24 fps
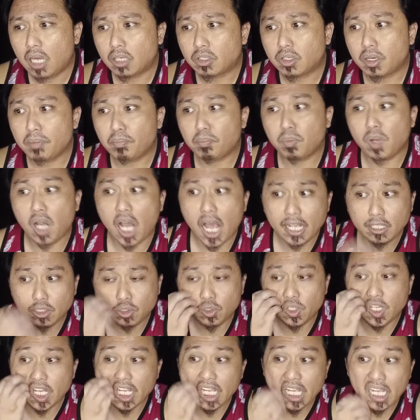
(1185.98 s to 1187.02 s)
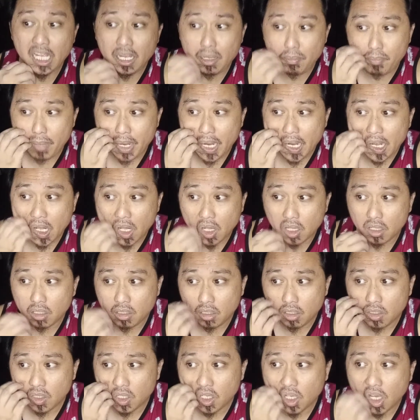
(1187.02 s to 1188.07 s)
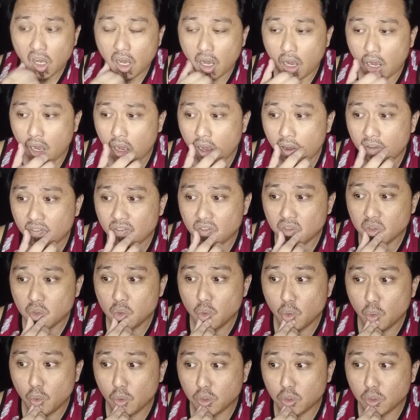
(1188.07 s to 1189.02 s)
reply to the email of of